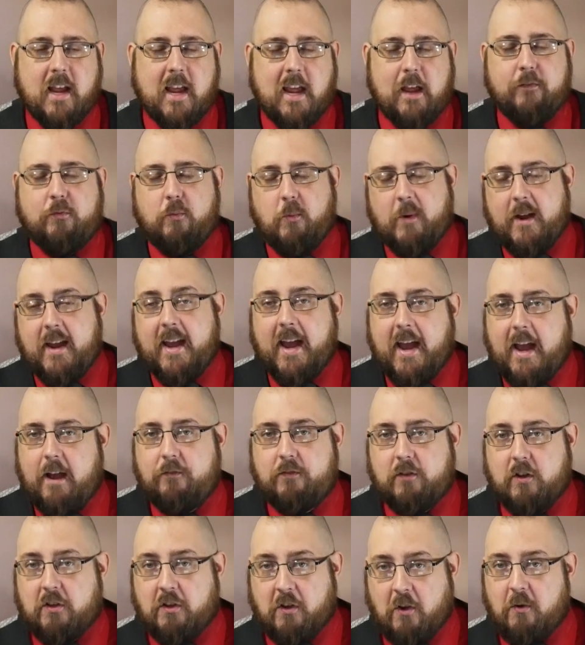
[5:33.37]
If we have
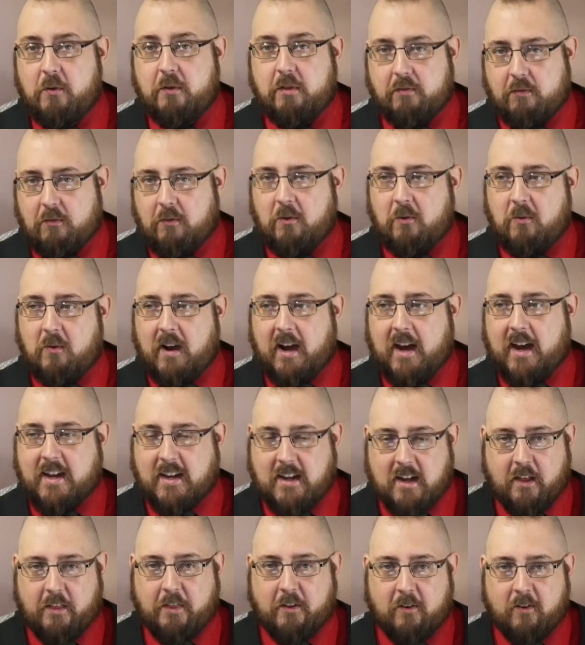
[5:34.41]
to go through
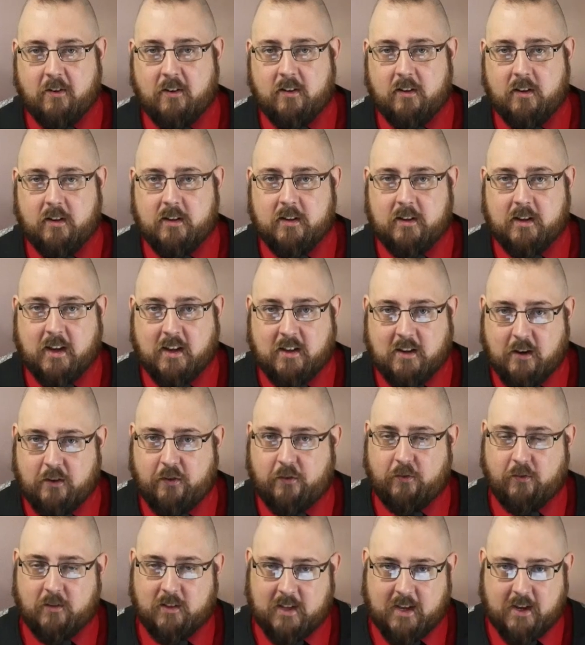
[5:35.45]
another
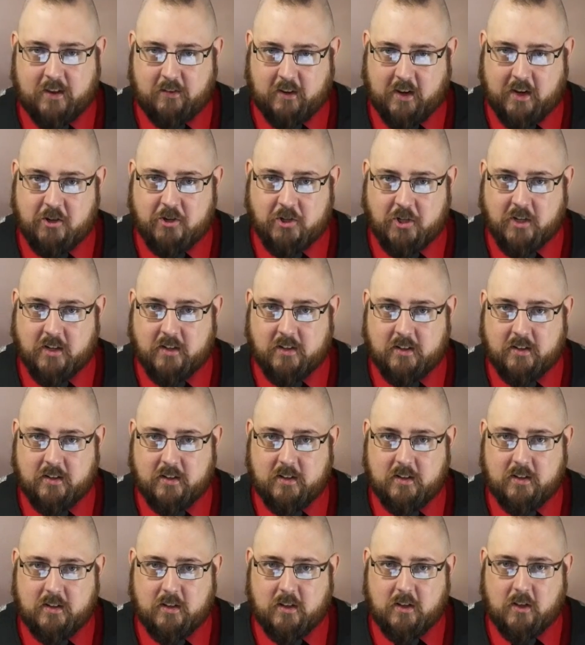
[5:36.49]
industrialization,
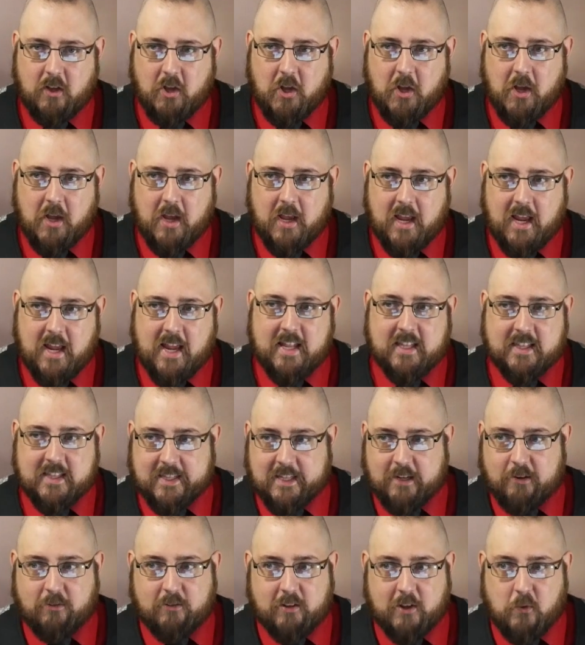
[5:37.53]
it
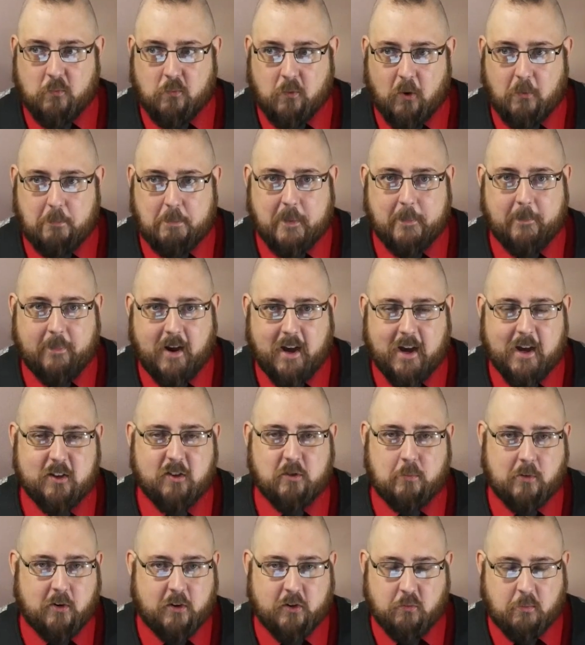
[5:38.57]
literally won't be
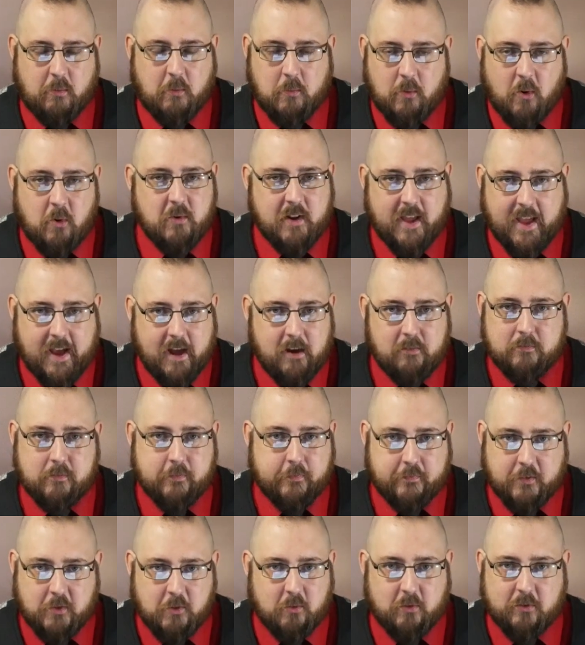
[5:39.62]
possible because we won't have the
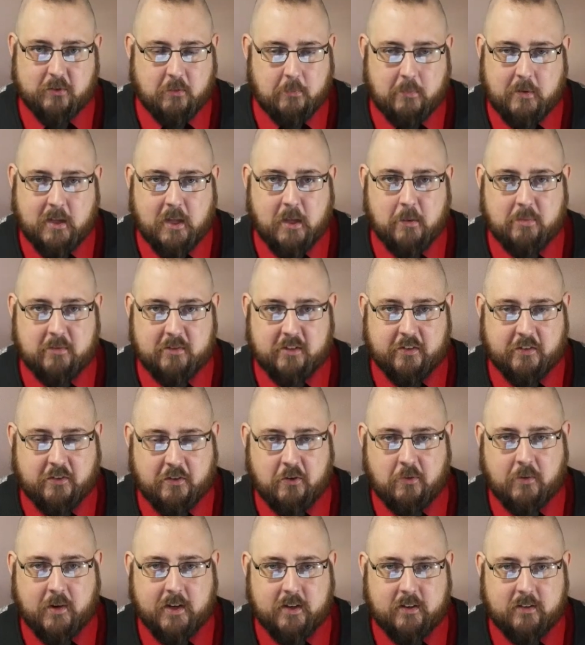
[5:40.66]
fuel to be able to
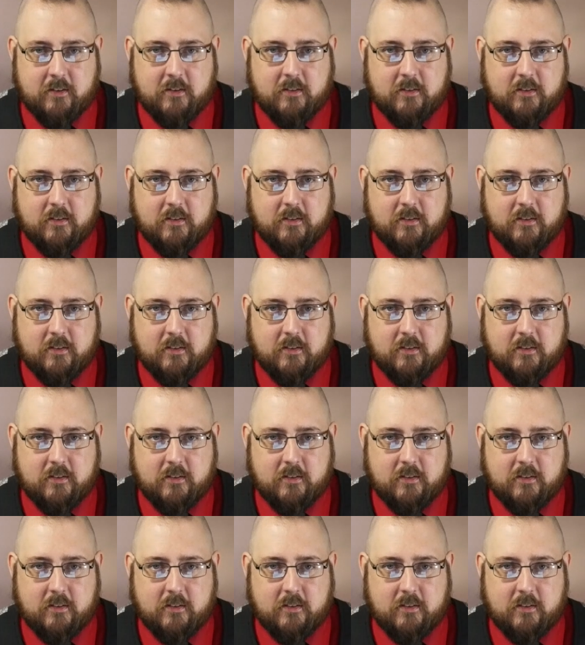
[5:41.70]
do it.